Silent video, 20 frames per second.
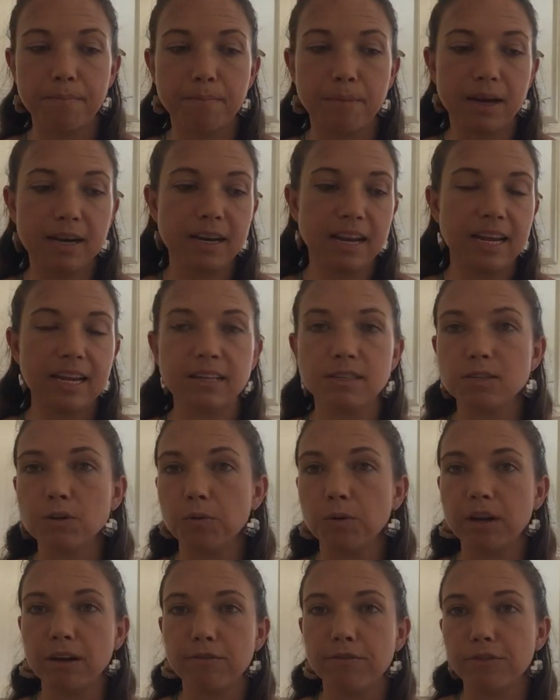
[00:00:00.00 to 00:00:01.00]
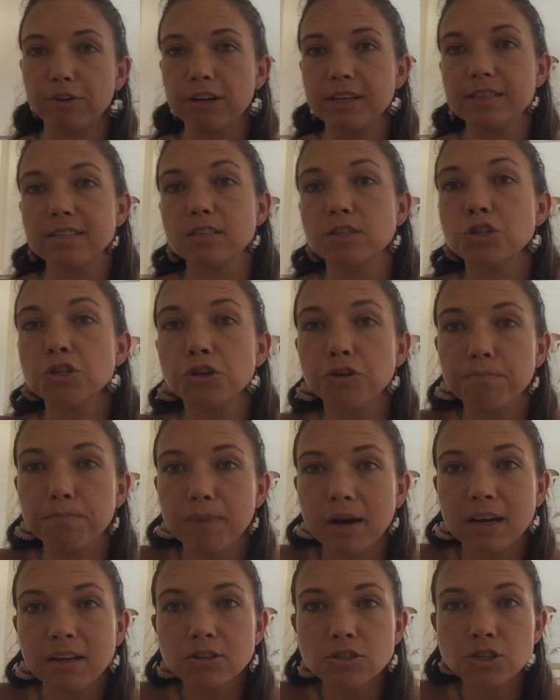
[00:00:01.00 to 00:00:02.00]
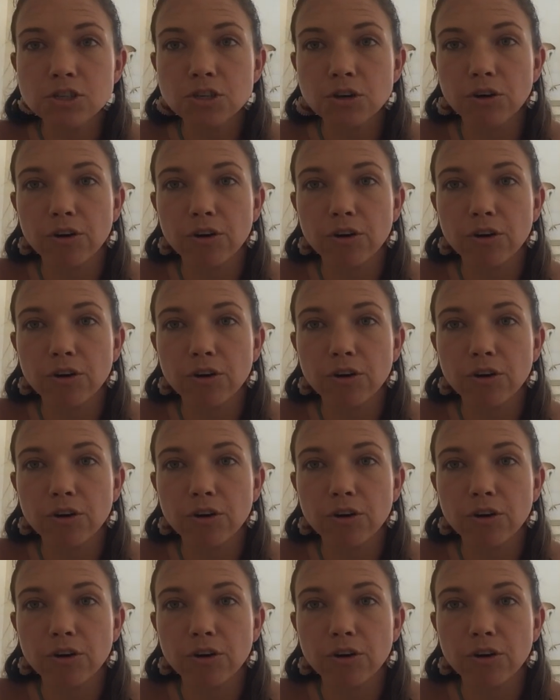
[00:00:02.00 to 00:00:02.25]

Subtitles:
my needs or whatever it is are too much,